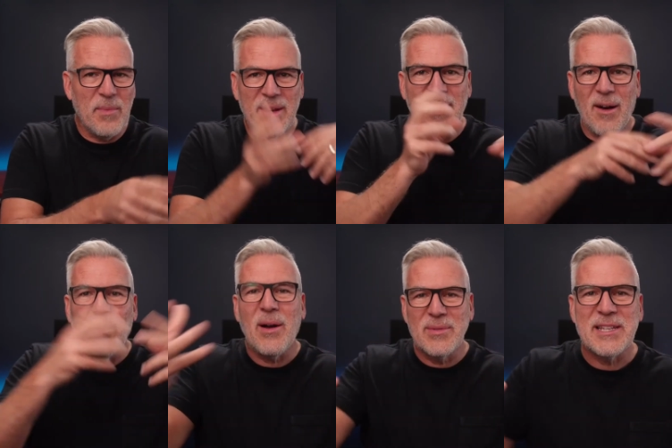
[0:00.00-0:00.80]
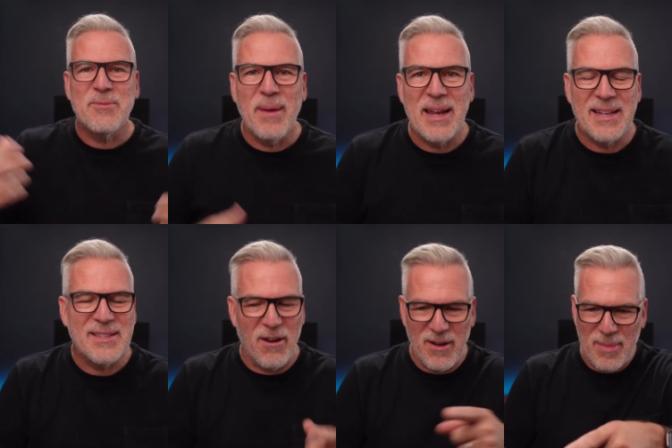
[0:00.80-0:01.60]
I was explaining,
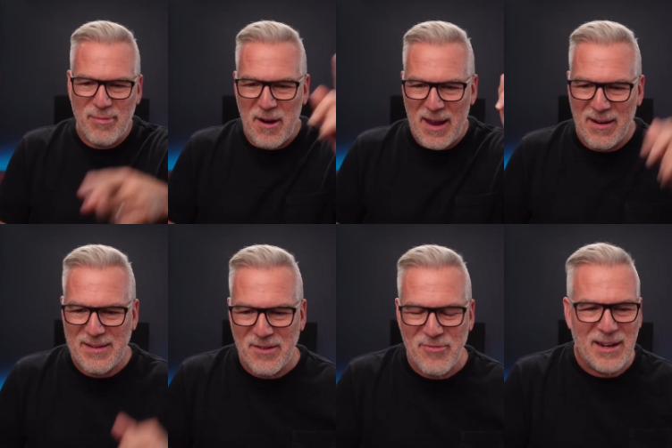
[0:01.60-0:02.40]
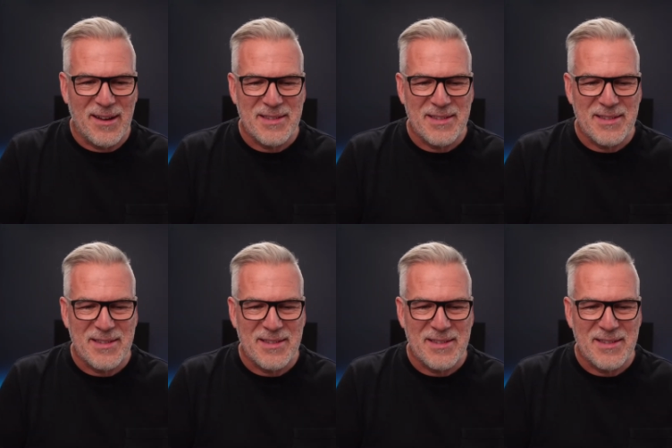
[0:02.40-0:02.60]
sorry, I'm thrown out because I've realised